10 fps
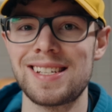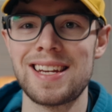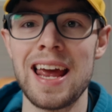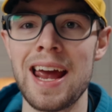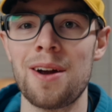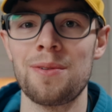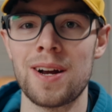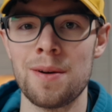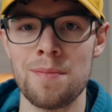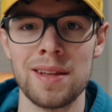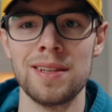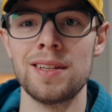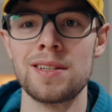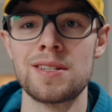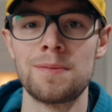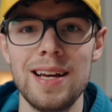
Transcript: just can't recommend this.